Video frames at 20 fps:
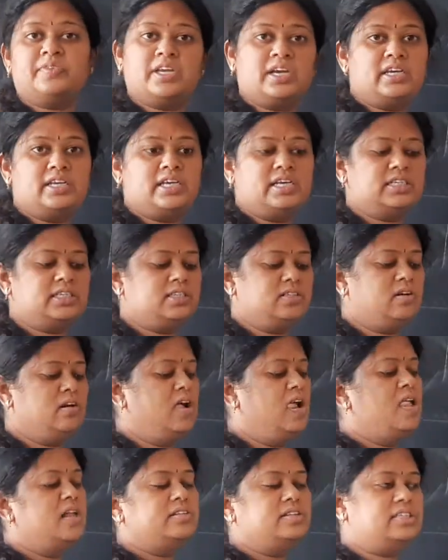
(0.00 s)
Yes, no?
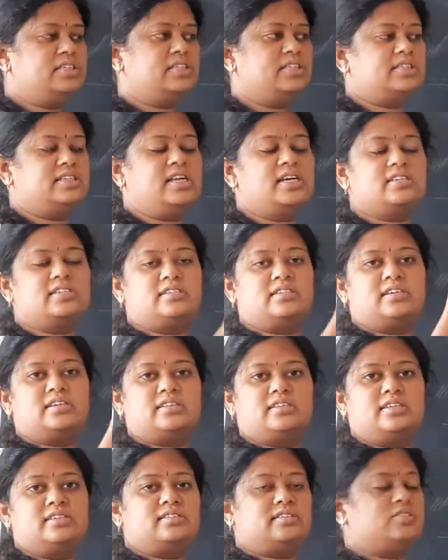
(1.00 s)
This is duster,
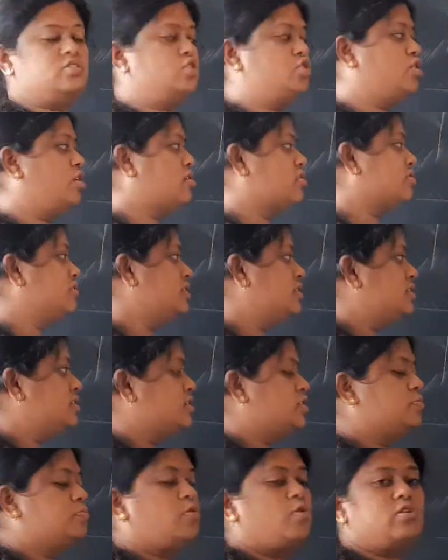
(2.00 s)
this is chalk, this
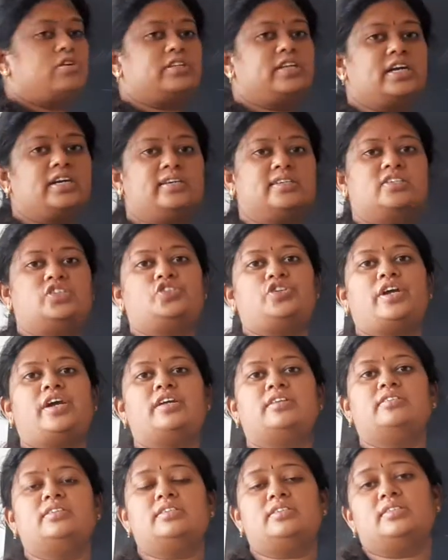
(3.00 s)
is board, that is
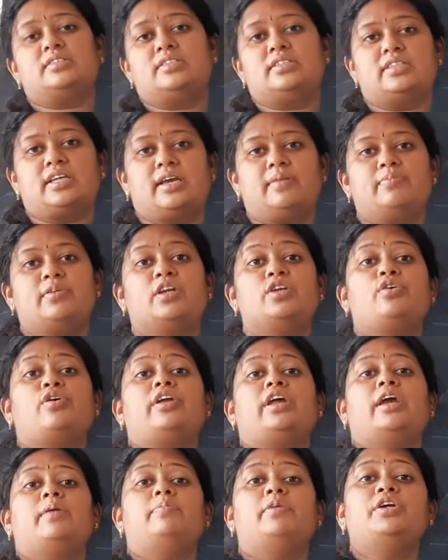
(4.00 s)
chair, this is table. You are
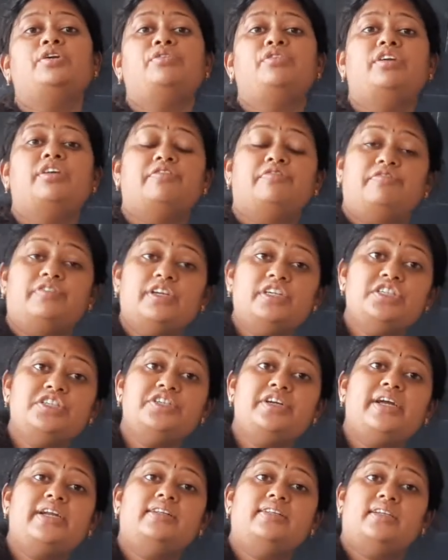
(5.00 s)
able to
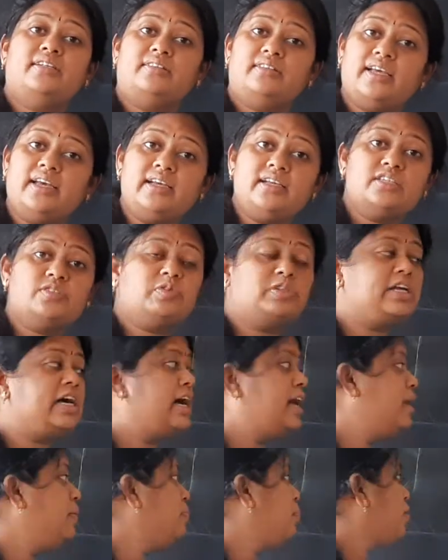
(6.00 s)
differentiate the things with the
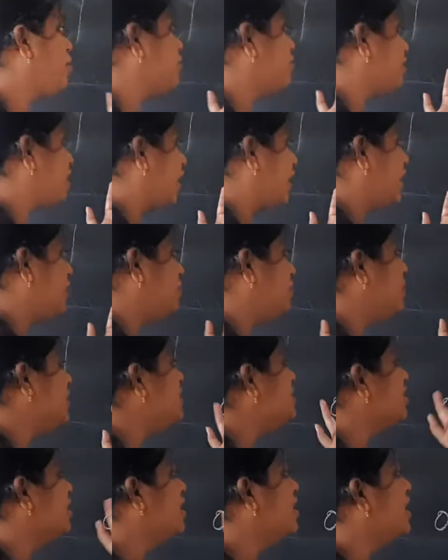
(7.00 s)
help of light. Means